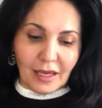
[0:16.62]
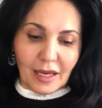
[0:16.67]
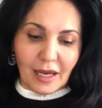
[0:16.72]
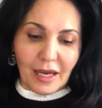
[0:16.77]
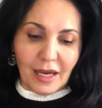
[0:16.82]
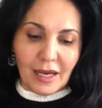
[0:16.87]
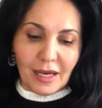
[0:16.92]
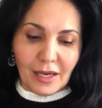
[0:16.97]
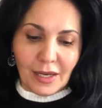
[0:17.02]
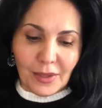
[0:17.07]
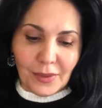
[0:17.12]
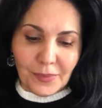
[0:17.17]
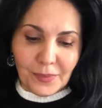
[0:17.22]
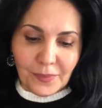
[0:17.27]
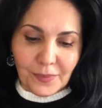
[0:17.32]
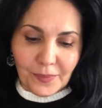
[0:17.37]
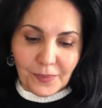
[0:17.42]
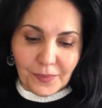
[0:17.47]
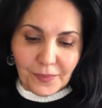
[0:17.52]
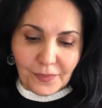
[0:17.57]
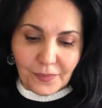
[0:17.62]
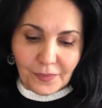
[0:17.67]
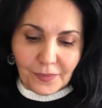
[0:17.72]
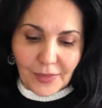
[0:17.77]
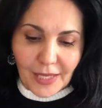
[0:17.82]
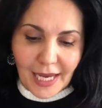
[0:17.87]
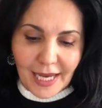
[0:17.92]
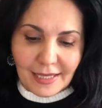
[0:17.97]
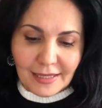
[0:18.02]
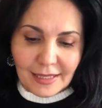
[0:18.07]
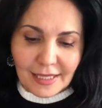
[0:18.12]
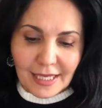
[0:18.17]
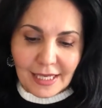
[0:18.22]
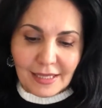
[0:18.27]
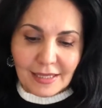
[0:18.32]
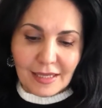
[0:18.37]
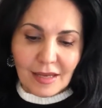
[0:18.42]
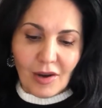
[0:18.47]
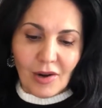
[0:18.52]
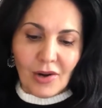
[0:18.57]
And
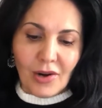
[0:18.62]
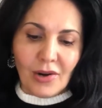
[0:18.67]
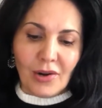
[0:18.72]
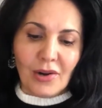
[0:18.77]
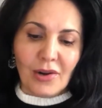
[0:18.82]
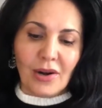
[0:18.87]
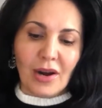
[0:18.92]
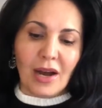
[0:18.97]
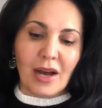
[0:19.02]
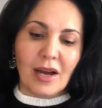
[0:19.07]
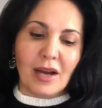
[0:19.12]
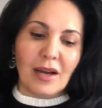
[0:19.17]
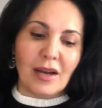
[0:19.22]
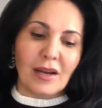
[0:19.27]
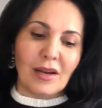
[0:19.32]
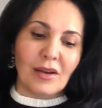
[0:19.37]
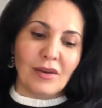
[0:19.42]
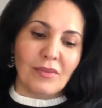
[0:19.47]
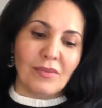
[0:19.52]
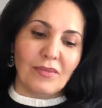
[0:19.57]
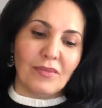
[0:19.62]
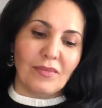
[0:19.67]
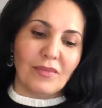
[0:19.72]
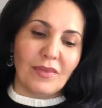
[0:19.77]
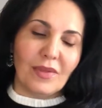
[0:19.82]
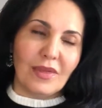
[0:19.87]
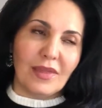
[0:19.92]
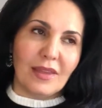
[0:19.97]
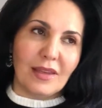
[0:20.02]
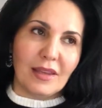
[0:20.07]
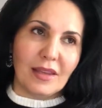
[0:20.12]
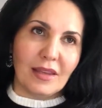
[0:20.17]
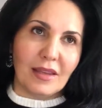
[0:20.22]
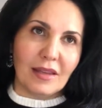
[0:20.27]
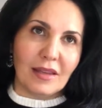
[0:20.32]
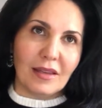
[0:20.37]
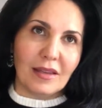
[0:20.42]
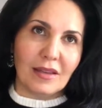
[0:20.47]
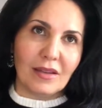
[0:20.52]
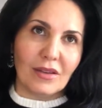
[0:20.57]
these are
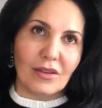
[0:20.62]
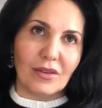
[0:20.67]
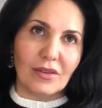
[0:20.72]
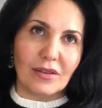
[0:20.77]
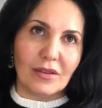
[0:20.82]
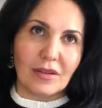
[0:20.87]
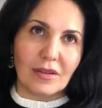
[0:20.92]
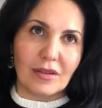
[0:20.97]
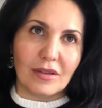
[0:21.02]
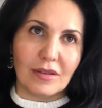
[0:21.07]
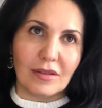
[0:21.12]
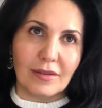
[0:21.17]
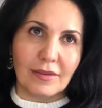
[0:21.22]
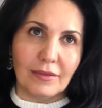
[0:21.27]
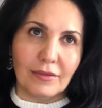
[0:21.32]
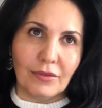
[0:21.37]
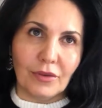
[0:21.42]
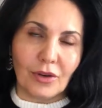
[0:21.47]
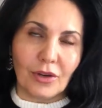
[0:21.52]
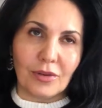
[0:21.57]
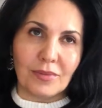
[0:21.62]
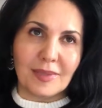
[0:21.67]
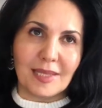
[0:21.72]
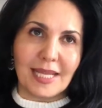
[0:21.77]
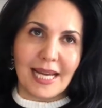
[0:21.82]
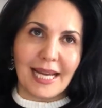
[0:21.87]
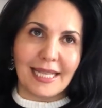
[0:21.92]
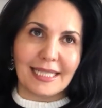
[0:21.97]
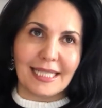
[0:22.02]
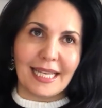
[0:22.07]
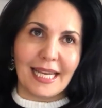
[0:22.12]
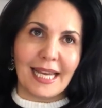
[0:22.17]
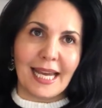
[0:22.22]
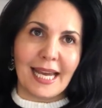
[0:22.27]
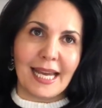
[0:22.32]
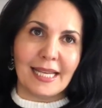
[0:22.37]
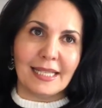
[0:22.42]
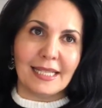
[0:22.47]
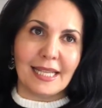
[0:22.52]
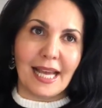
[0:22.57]
the verbs that
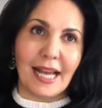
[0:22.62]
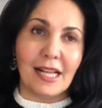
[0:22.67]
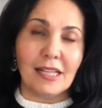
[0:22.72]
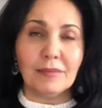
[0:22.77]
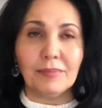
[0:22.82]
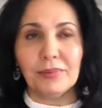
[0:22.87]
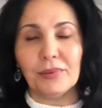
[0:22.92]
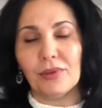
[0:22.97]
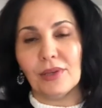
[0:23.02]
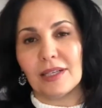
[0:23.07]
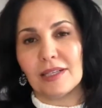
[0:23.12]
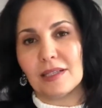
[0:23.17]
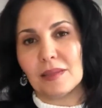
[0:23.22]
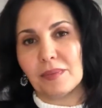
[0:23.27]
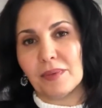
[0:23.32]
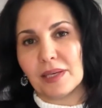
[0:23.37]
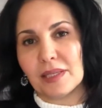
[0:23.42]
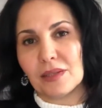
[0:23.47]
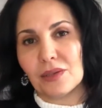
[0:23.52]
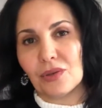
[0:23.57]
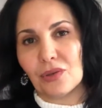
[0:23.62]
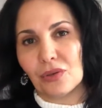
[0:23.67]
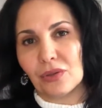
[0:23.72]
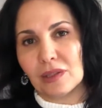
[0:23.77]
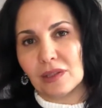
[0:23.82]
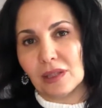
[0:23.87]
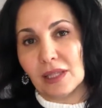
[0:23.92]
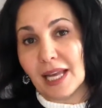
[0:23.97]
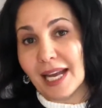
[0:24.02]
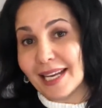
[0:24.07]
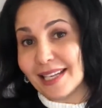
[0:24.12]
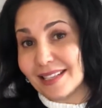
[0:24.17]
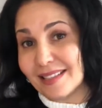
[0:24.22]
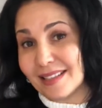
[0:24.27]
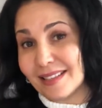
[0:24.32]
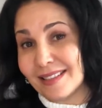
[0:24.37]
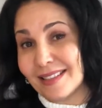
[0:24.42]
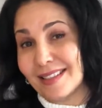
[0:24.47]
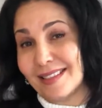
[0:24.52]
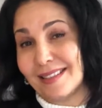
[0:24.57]
can help you express your likes
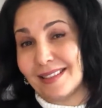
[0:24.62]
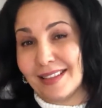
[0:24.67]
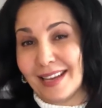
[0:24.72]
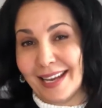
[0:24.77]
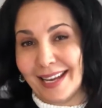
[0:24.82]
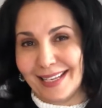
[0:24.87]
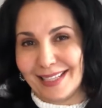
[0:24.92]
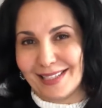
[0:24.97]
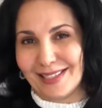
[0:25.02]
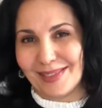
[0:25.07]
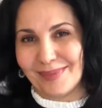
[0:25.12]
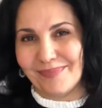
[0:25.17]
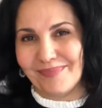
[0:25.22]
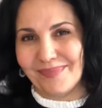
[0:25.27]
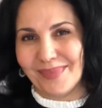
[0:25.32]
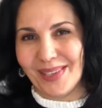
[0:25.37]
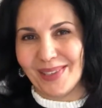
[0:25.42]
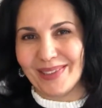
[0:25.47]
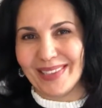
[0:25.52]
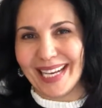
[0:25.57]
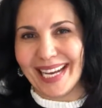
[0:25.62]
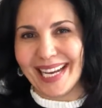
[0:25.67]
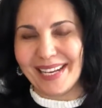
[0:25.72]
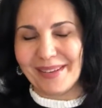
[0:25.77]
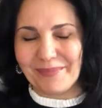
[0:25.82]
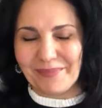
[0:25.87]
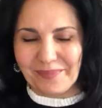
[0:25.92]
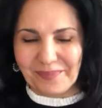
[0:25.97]
and dislikes. Okay?